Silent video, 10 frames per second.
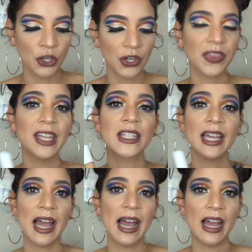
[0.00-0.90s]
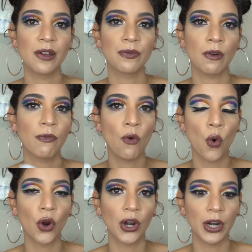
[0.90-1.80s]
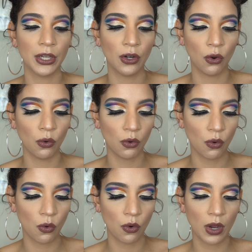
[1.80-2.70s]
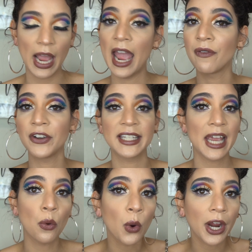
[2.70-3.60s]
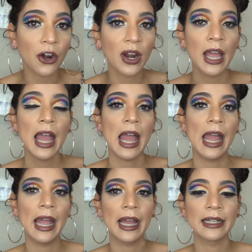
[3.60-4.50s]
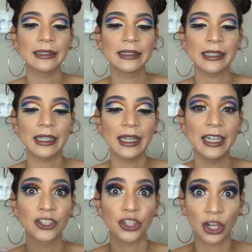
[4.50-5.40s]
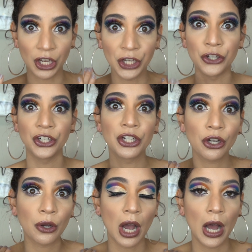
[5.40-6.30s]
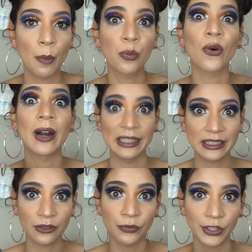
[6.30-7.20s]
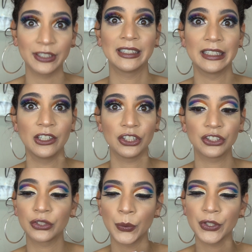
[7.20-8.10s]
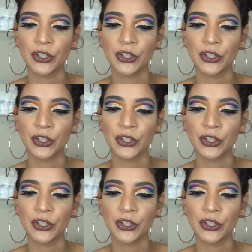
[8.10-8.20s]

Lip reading: good thing to have for, you know, everyday wear, and it is a good price for concealers, so